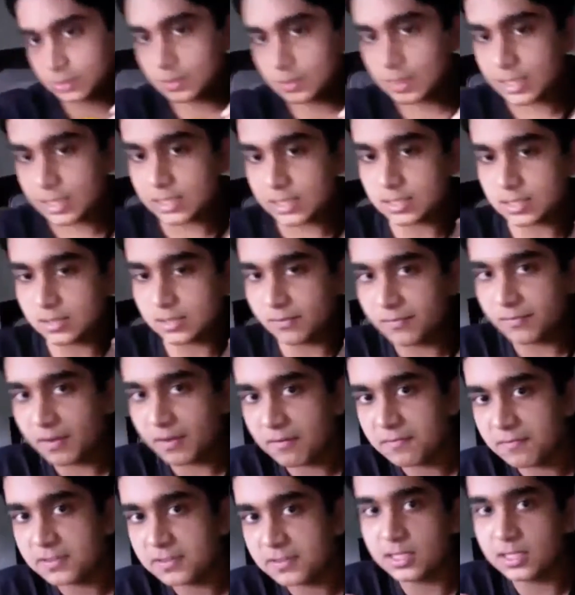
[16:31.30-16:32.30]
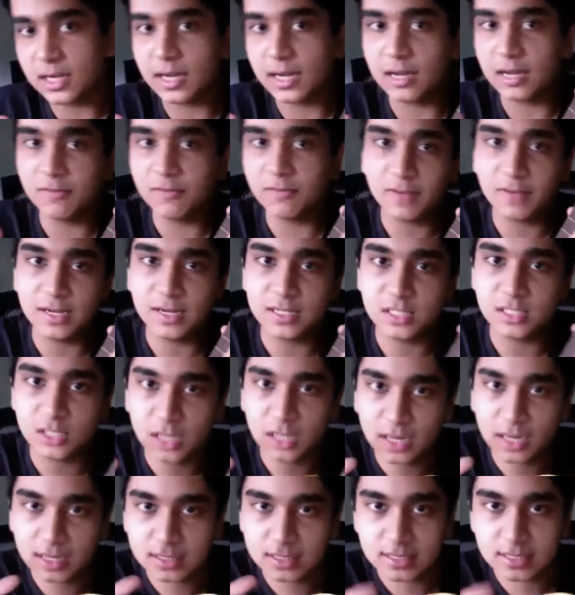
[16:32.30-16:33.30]
is the fifth string and first
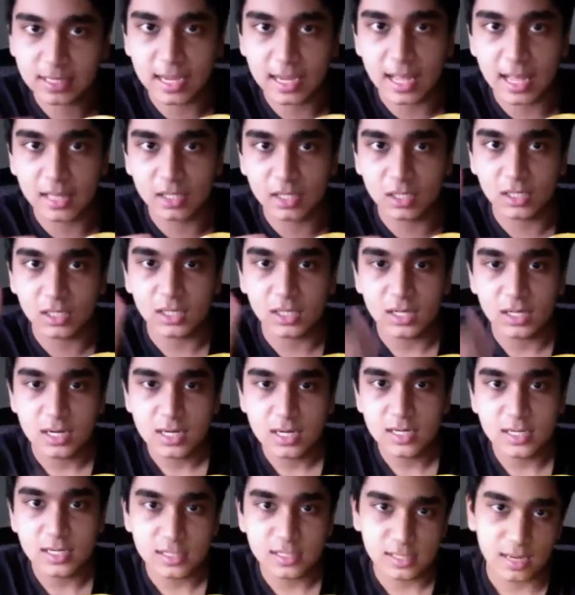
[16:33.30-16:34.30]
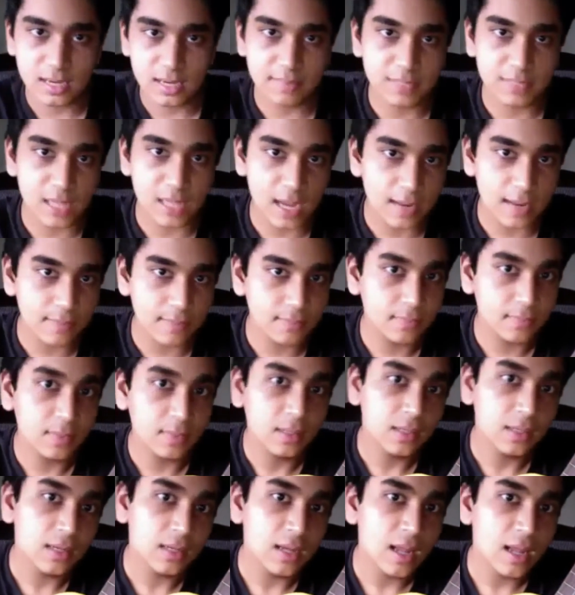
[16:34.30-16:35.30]
string together, same time.
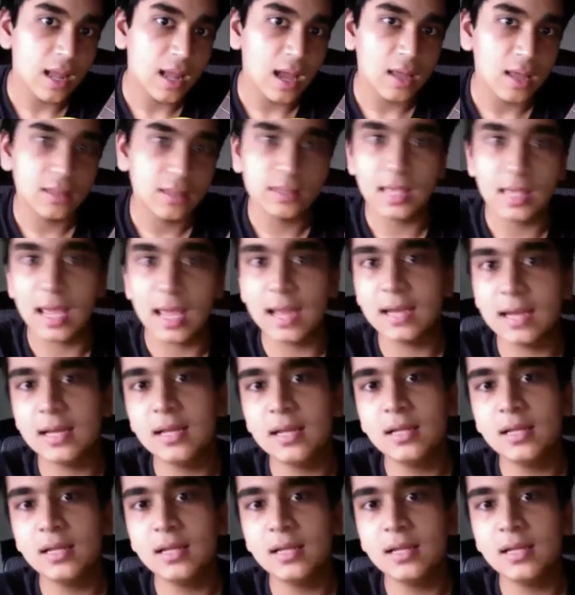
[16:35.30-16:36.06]
Then